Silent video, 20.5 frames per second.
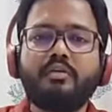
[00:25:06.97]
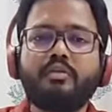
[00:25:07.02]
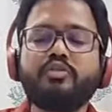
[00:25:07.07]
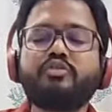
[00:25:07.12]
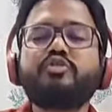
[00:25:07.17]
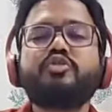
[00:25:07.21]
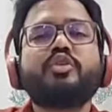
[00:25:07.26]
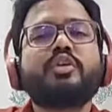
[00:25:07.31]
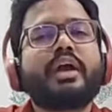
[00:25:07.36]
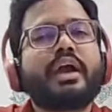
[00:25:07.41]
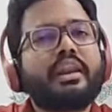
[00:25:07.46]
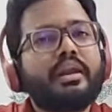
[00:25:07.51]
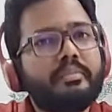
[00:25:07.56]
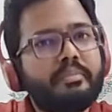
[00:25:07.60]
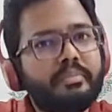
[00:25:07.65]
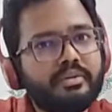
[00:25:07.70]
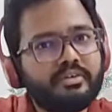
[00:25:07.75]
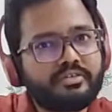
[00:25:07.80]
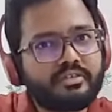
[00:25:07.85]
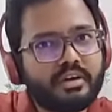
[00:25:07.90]
which you can
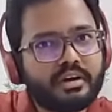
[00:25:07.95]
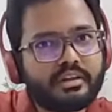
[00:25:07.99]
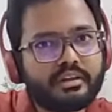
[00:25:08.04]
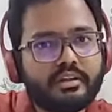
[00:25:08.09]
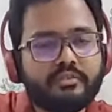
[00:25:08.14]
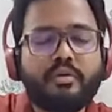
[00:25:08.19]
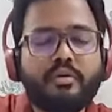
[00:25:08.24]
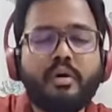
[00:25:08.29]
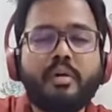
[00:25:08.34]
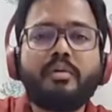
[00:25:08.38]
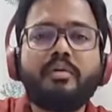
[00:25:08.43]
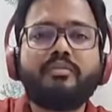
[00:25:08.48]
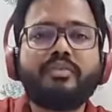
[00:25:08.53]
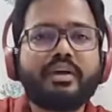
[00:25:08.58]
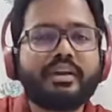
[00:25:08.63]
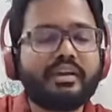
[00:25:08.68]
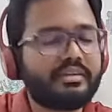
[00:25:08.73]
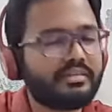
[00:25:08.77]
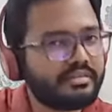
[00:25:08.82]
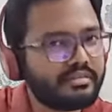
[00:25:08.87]
appreciate in the form of
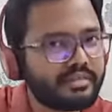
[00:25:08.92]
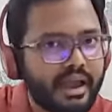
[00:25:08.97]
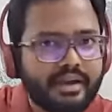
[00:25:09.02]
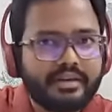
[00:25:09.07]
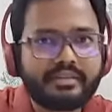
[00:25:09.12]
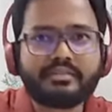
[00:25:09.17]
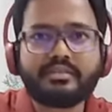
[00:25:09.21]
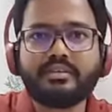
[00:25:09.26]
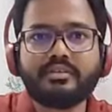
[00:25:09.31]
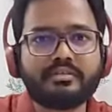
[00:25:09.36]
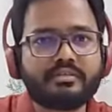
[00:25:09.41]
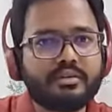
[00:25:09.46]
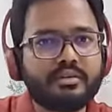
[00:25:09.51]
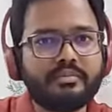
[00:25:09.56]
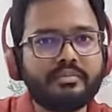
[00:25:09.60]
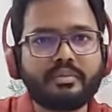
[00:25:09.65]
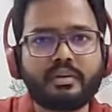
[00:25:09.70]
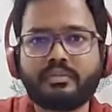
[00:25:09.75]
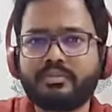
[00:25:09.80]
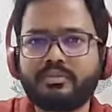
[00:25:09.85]
various signs and
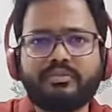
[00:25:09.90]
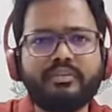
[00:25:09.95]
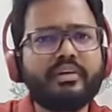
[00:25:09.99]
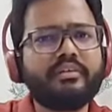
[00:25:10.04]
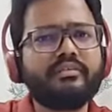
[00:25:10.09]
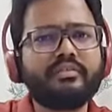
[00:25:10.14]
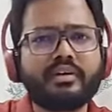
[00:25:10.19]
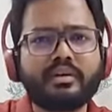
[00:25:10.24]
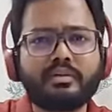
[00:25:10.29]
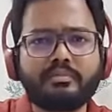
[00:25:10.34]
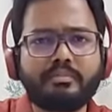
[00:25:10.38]
symptoms, fever,